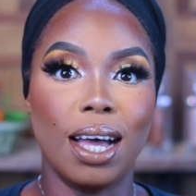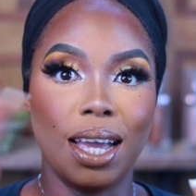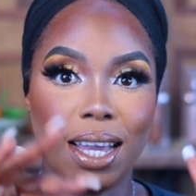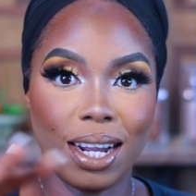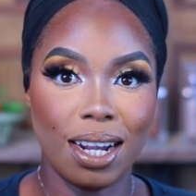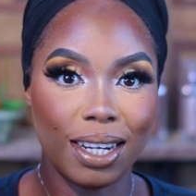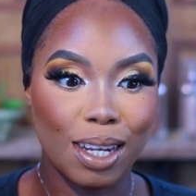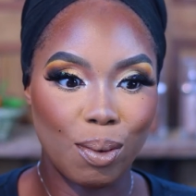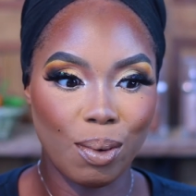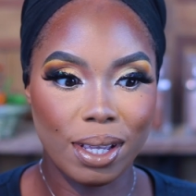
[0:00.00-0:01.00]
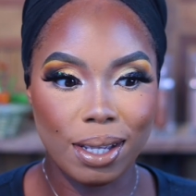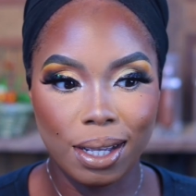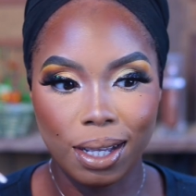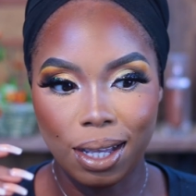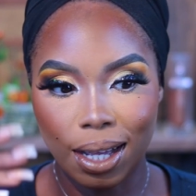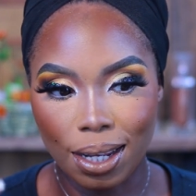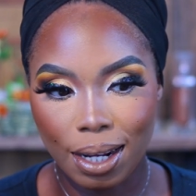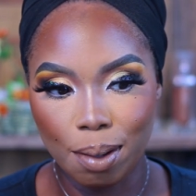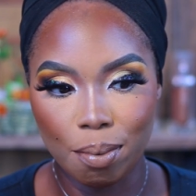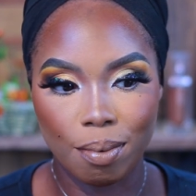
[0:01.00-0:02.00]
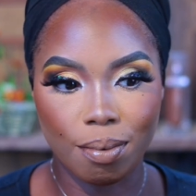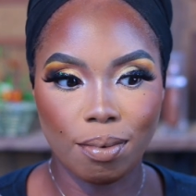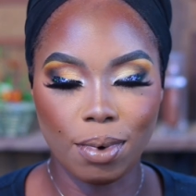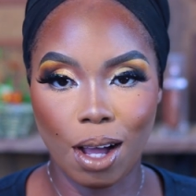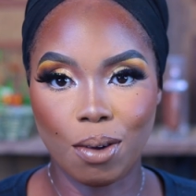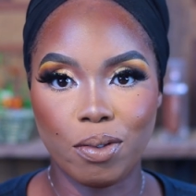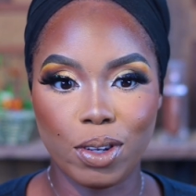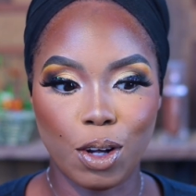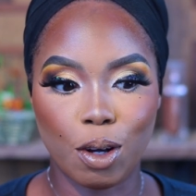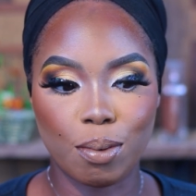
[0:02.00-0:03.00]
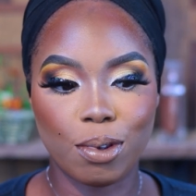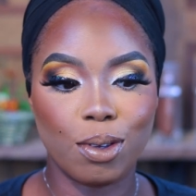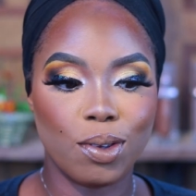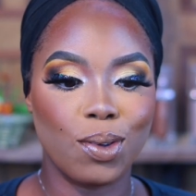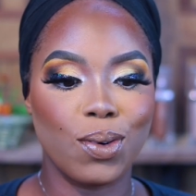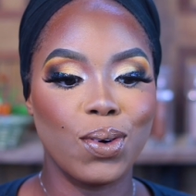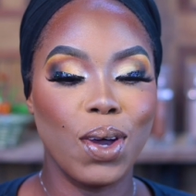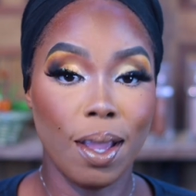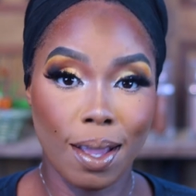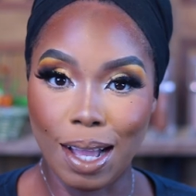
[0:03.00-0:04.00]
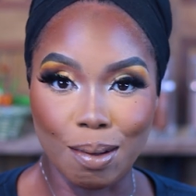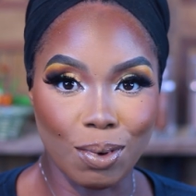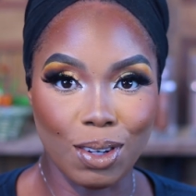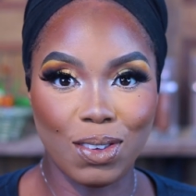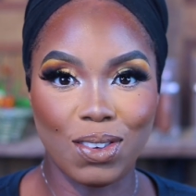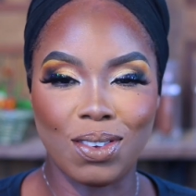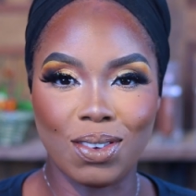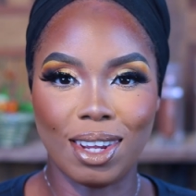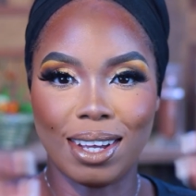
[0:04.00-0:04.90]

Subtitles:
her hair and her wig and her outfit comes on, so I'm going to do